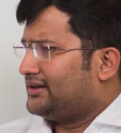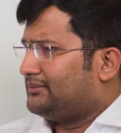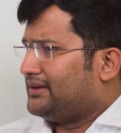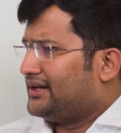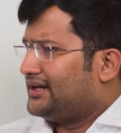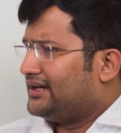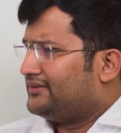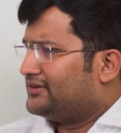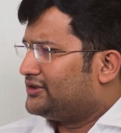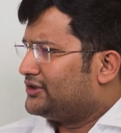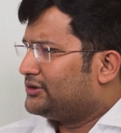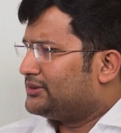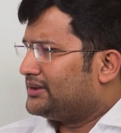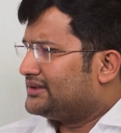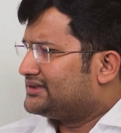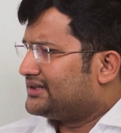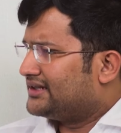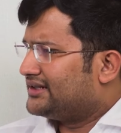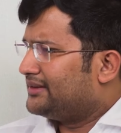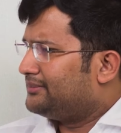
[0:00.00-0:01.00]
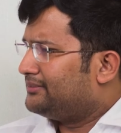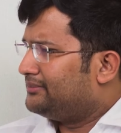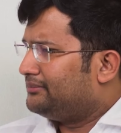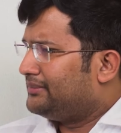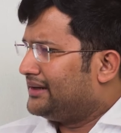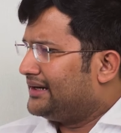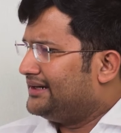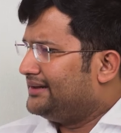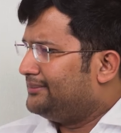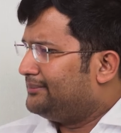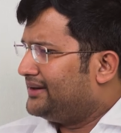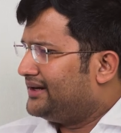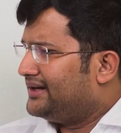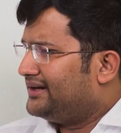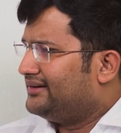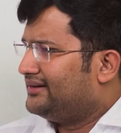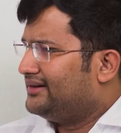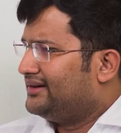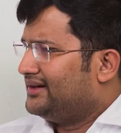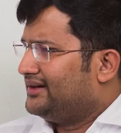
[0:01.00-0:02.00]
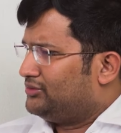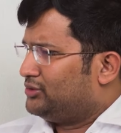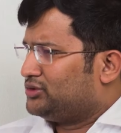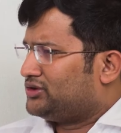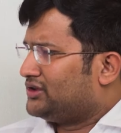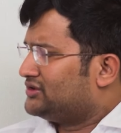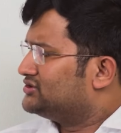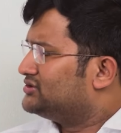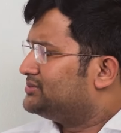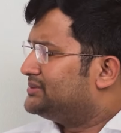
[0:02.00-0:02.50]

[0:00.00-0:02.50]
in my 11th and 12th standard, I barely paid 2,000